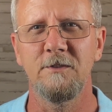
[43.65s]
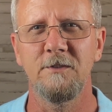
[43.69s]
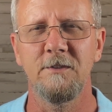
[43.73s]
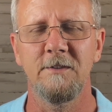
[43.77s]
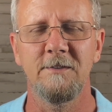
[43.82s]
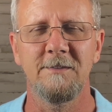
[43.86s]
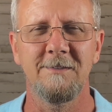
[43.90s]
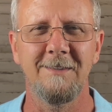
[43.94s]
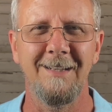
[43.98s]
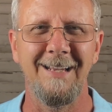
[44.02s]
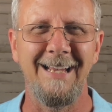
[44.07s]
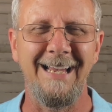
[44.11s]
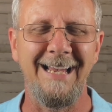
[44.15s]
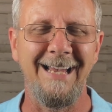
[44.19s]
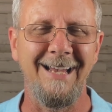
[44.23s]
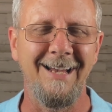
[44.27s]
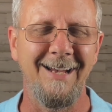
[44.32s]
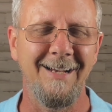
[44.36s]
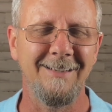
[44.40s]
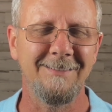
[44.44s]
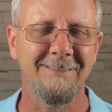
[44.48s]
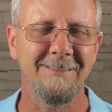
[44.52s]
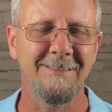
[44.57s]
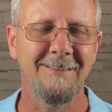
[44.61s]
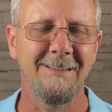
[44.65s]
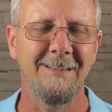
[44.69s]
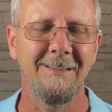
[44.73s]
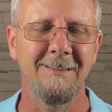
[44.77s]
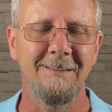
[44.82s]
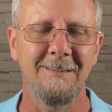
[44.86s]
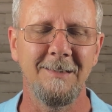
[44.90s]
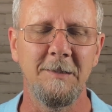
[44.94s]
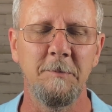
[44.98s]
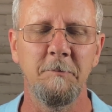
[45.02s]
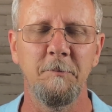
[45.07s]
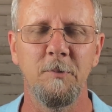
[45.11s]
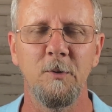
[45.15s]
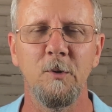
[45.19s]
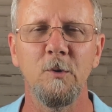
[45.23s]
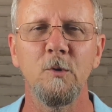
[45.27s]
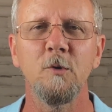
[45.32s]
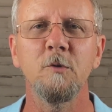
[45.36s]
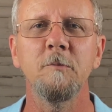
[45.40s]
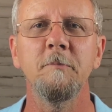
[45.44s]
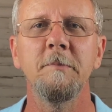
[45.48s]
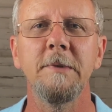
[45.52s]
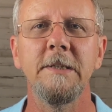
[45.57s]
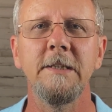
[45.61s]
just accidentally
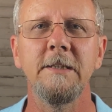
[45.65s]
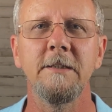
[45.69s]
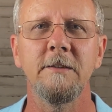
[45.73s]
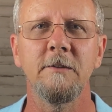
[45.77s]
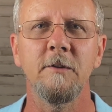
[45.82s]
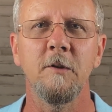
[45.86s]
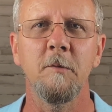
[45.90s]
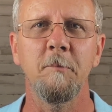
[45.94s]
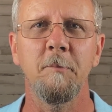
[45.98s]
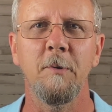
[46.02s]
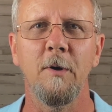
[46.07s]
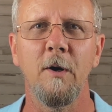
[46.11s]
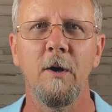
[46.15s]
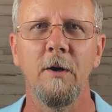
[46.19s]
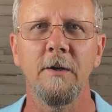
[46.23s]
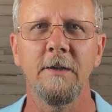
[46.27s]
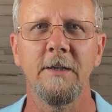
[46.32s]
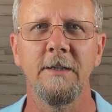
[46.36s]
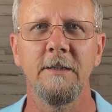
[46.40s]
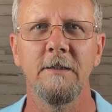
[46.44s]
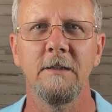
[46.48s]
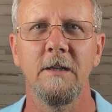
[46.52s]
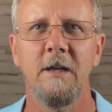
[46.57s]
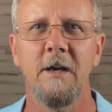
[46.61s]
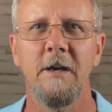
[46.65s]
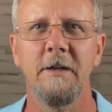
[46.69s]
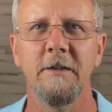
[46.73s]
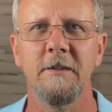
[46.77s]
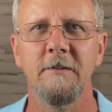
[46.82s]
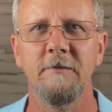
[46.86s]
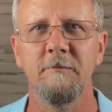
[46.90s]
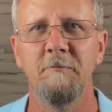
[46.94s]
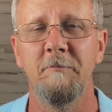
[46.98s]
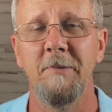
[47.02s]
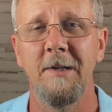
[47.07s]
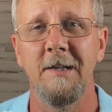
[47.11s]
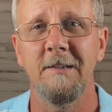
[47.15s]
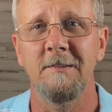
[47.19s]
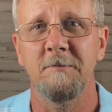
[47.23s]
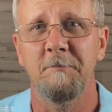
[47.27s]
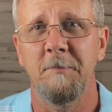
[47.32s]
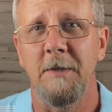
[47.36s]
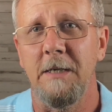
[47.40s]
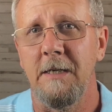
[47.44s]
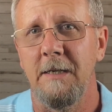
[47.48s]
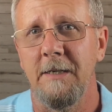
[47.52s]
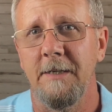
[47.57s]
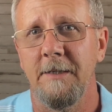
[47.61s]
pulled me into the parking lot of
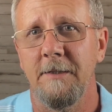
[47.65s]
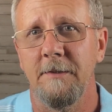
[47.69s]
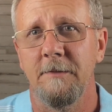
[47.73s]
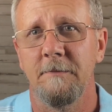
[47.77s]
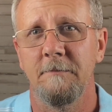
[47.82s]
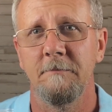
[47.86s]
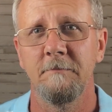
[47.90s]
Best Buy.